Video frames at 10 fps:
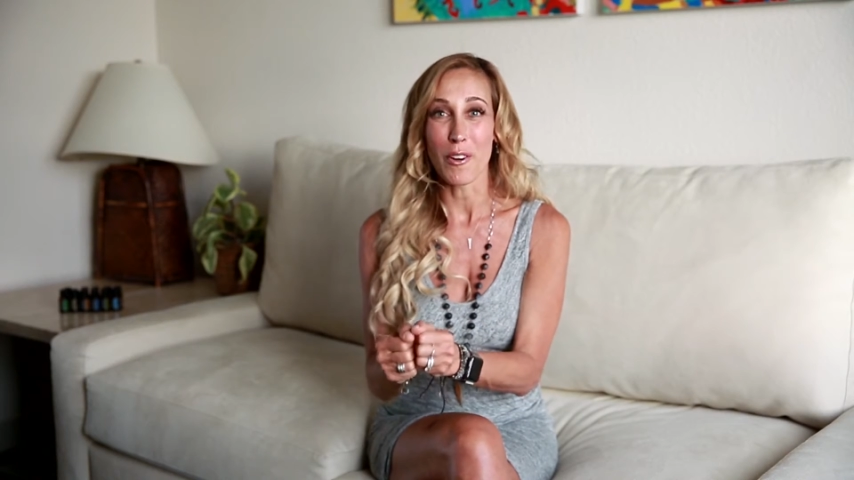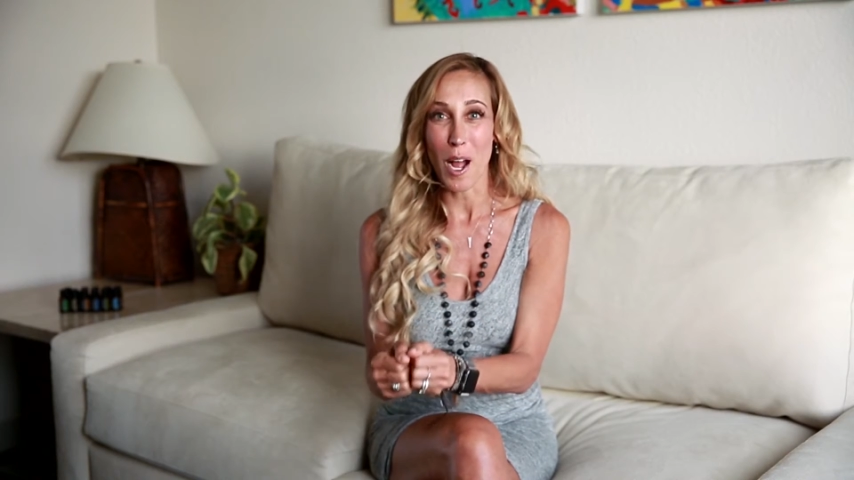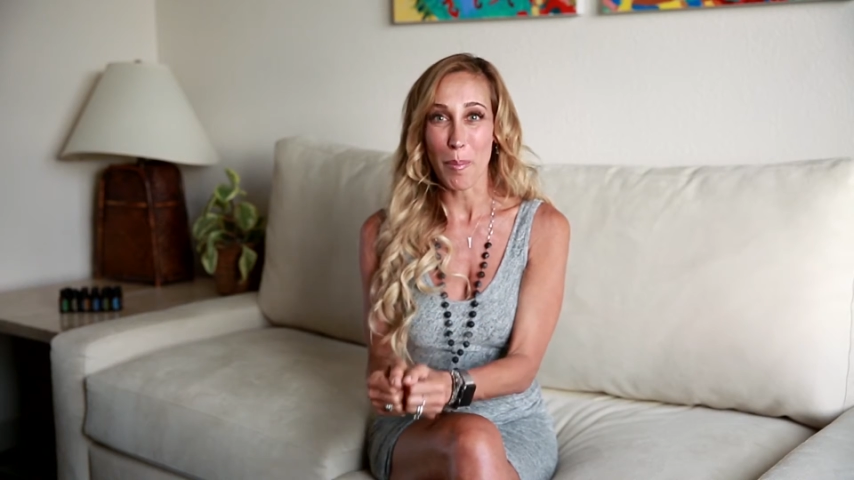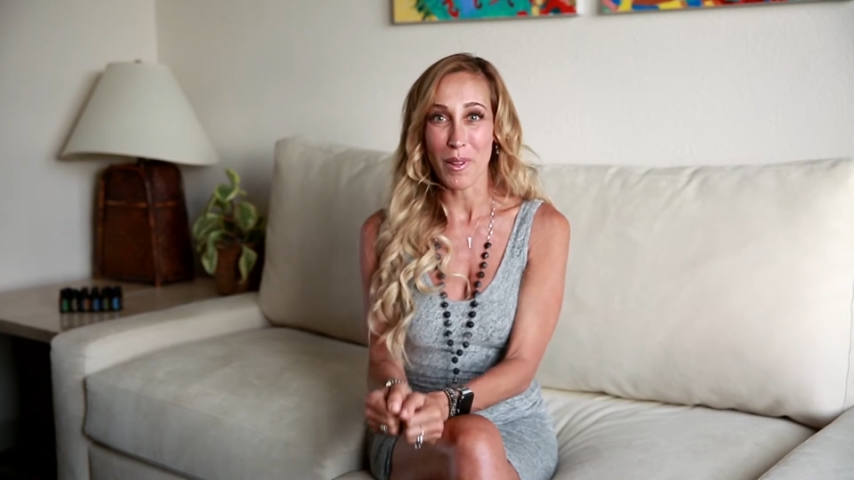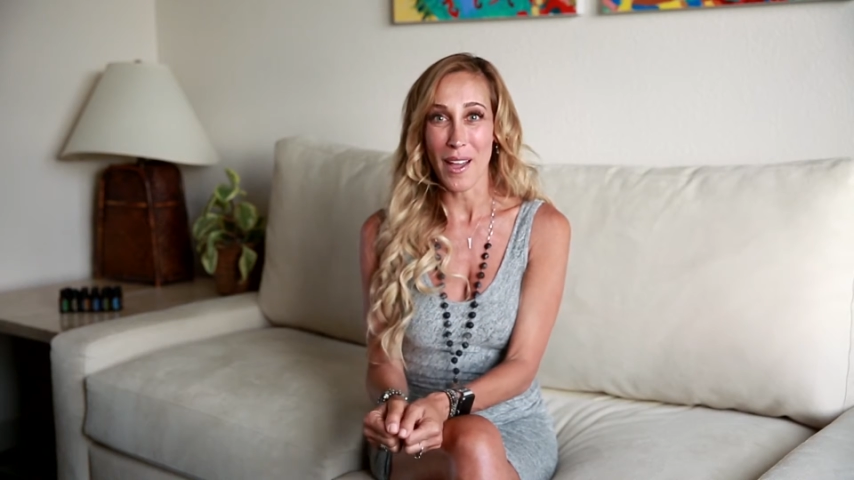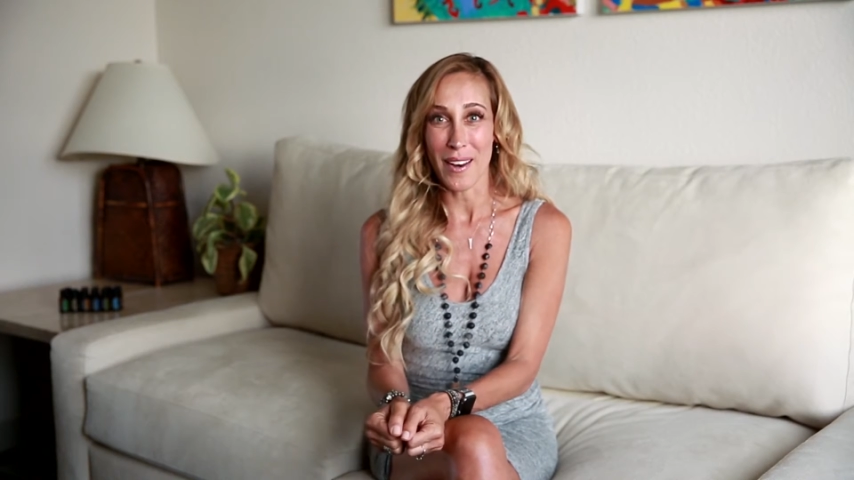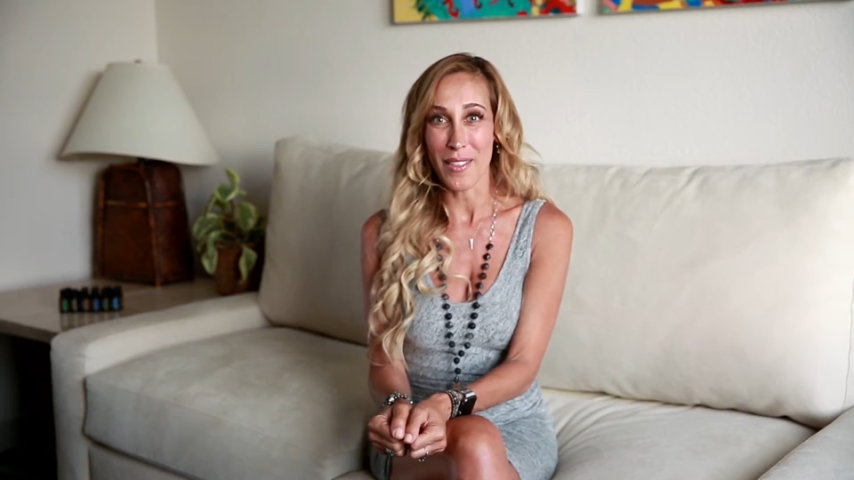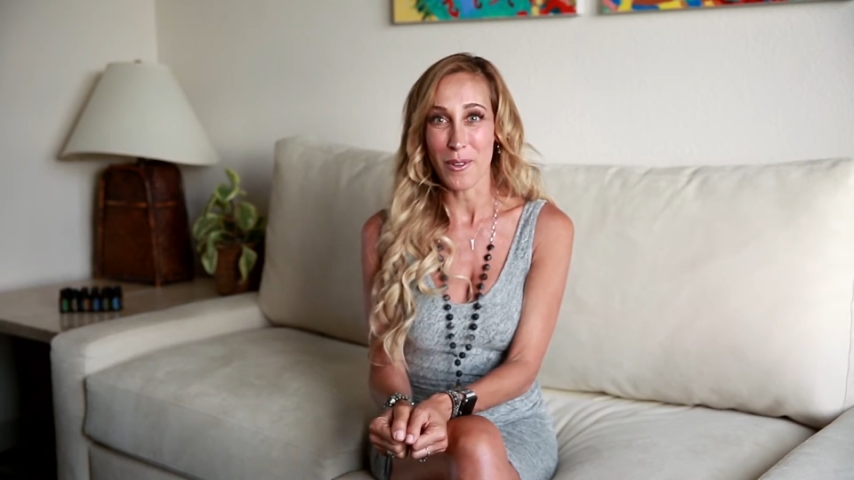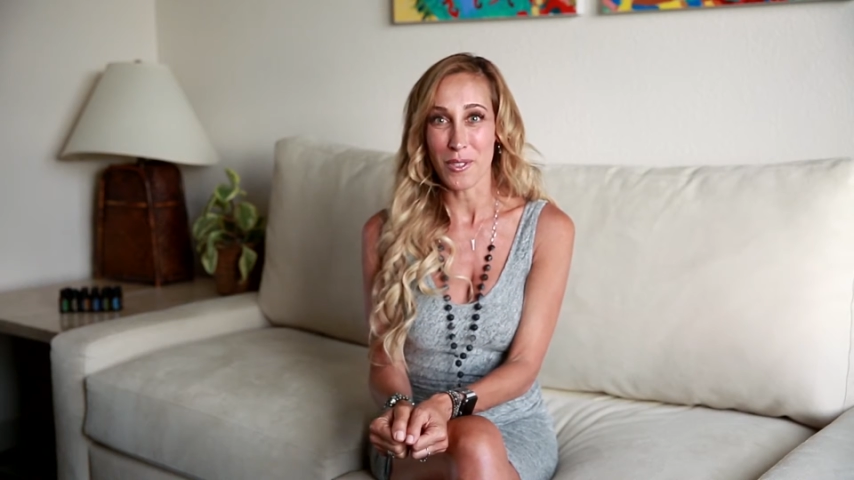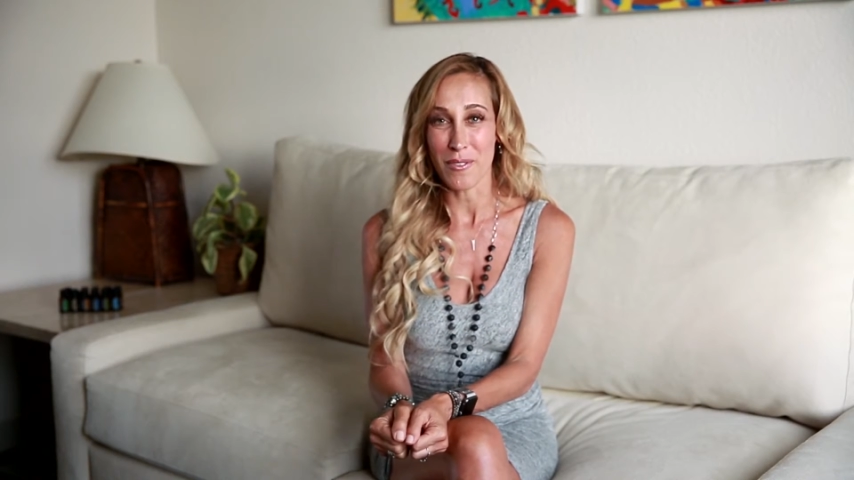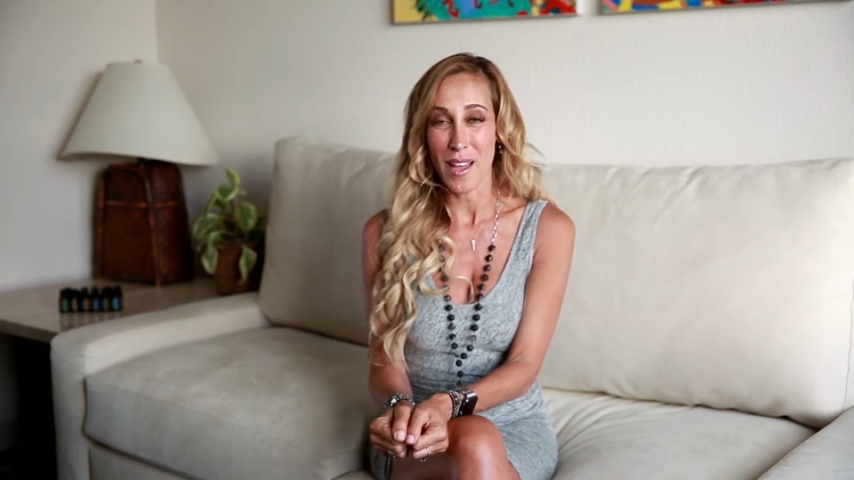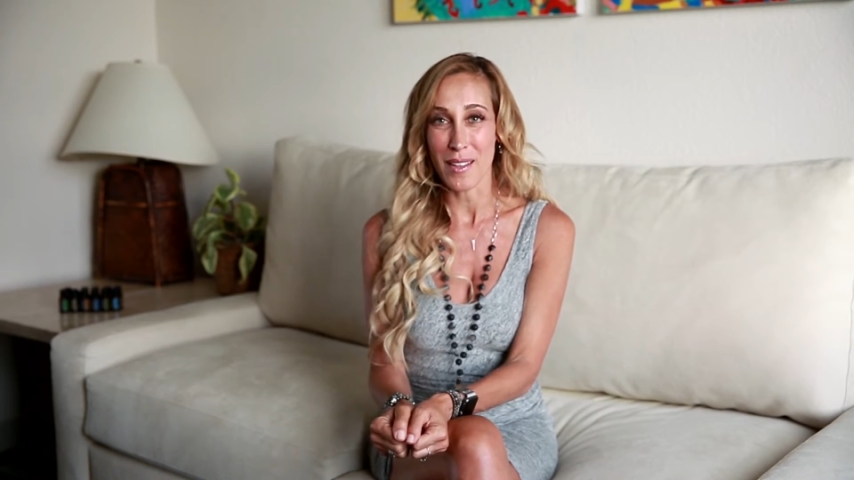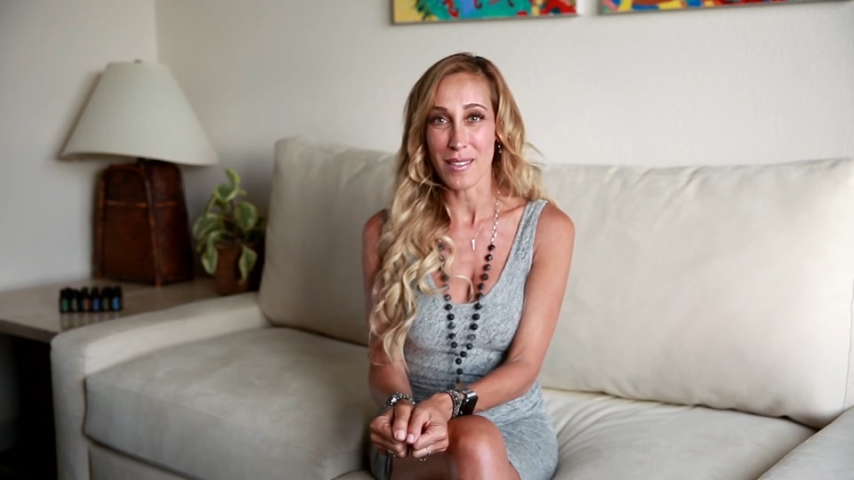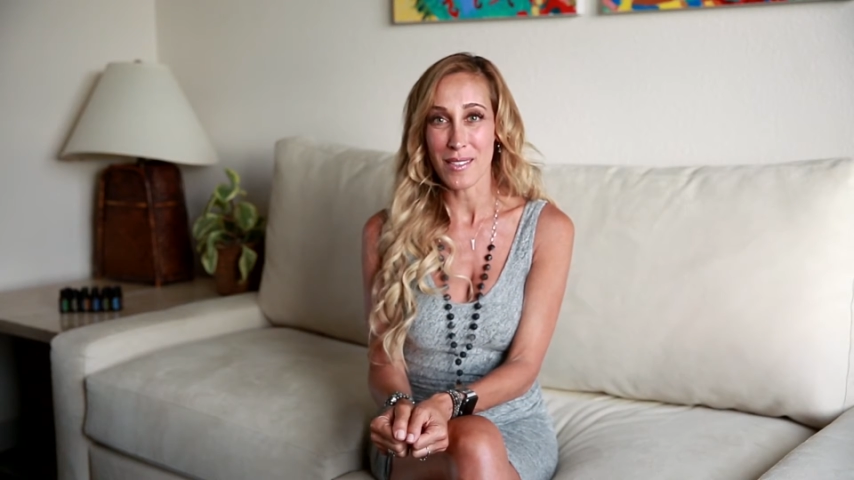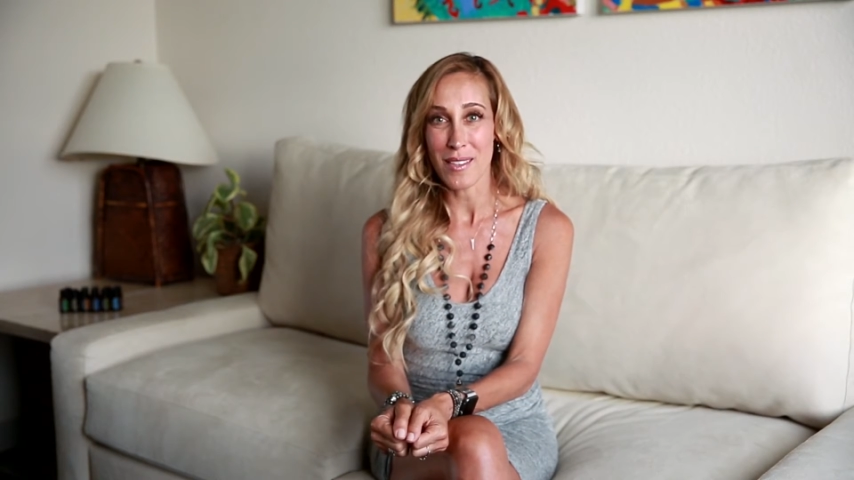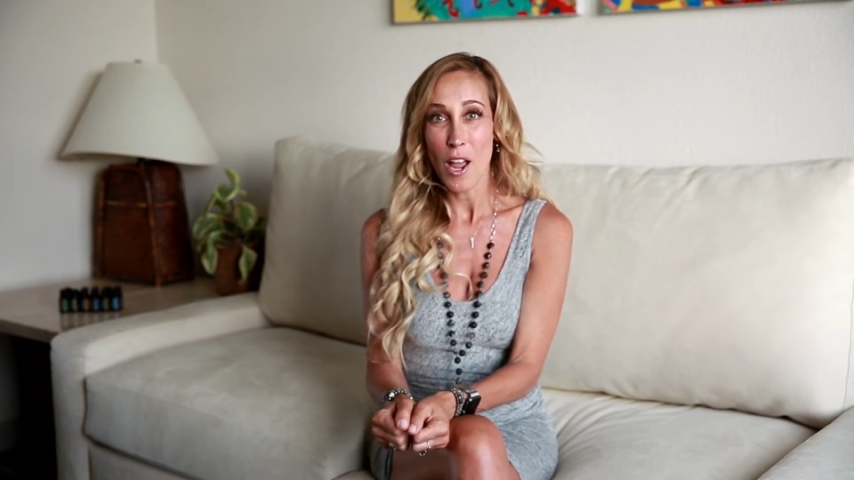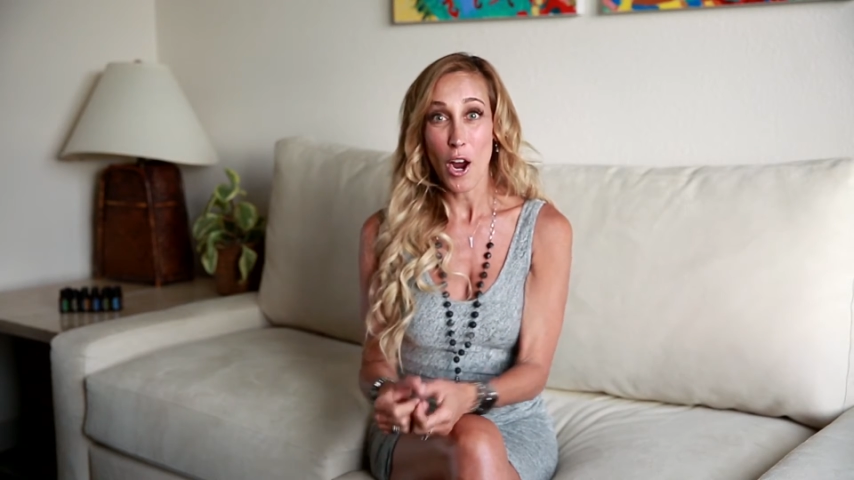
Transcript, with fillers: upline at those events?